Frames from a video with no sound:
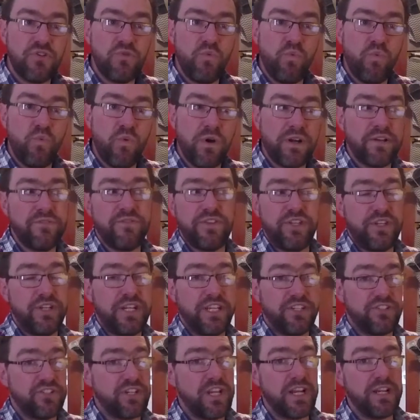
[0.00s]
one of the
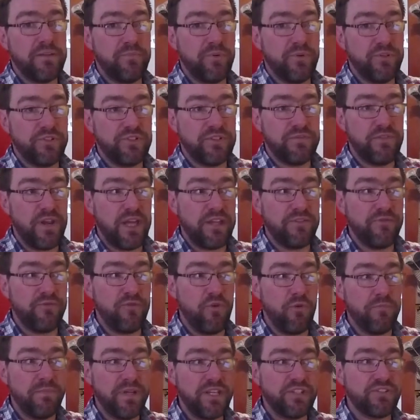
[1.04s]
unique selling points of
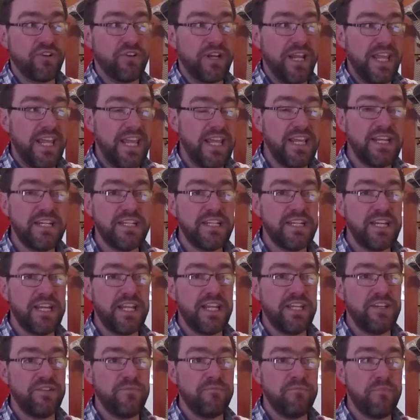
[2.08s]
Lifeform. It's got a hidden
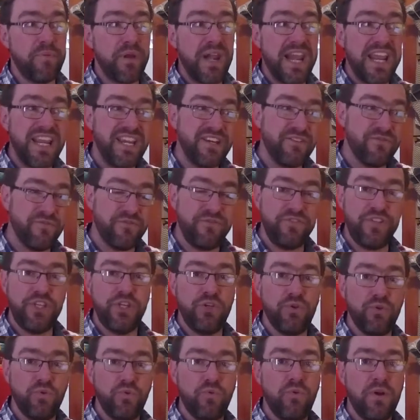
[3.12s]
in plain
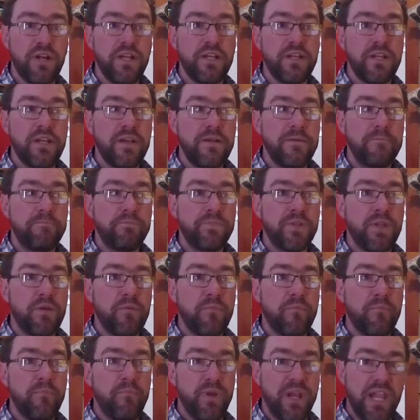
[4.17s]
view
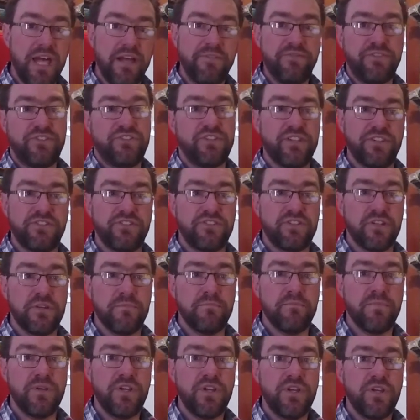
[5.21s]
bluff
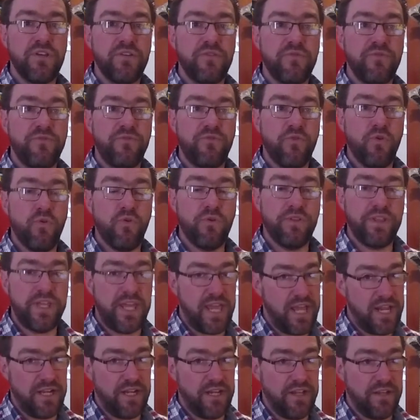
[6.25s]
system for the
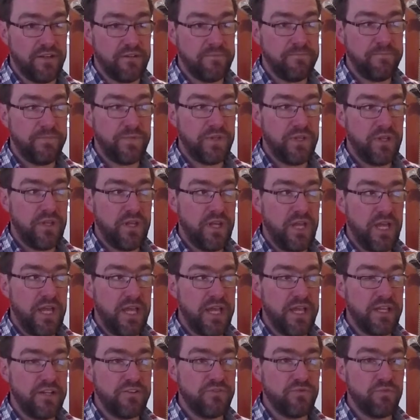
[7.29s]
alien,
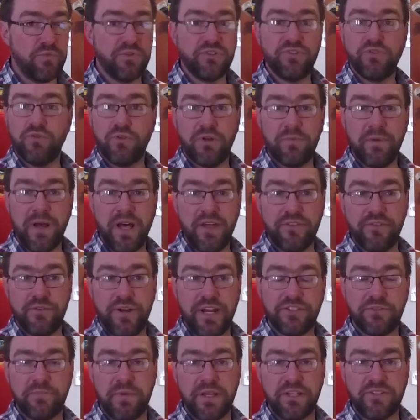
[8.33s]
and we'll talk about other
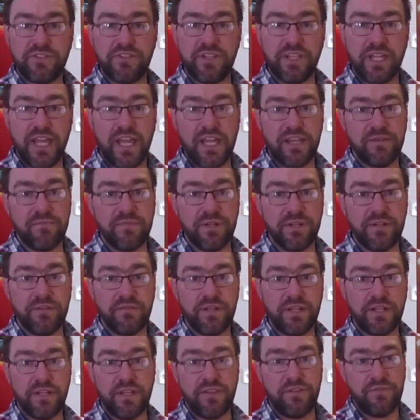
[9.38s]
aspects of the game in
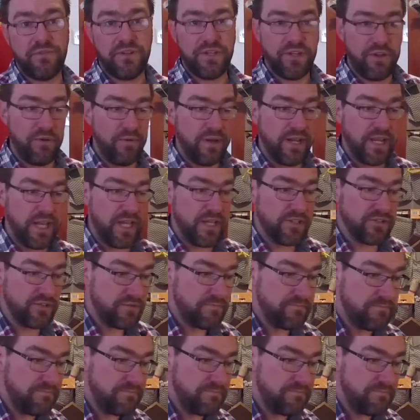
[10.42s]
another video, I guess.